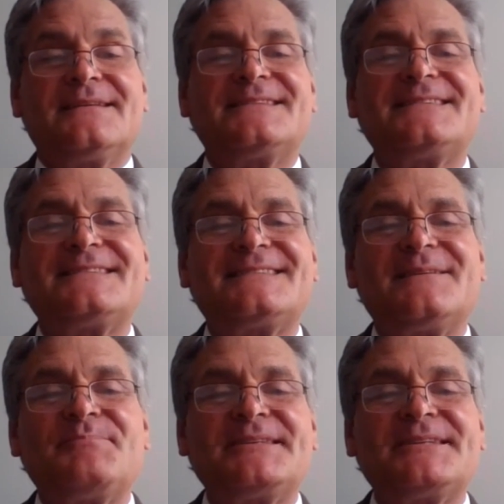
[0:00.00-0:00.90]
This is
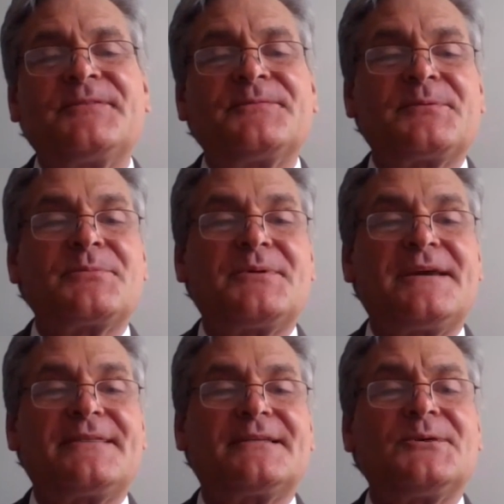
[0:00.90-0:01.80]
a bit different from the
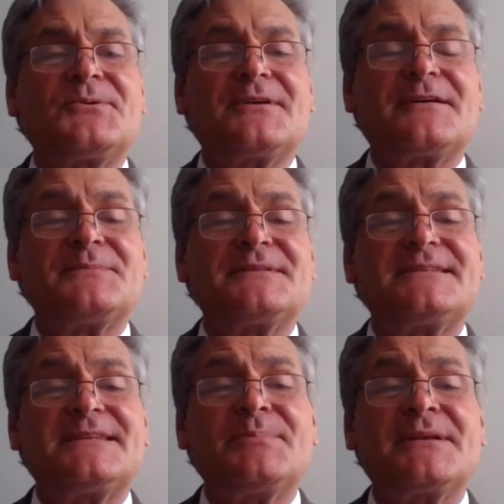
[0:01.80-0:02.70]
way that local governments
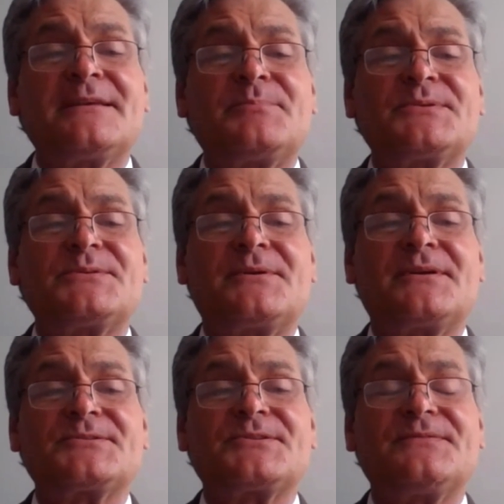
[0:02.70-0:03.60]
typically pursue
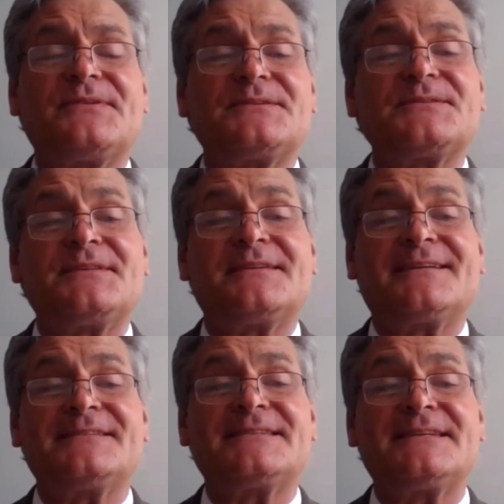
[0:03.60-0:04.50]
international affairs in the
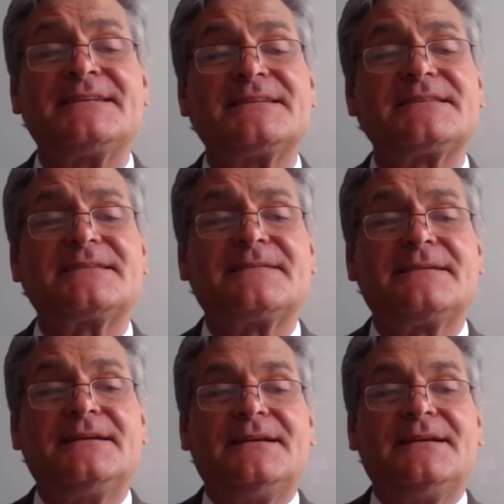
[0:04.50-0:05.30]
United States.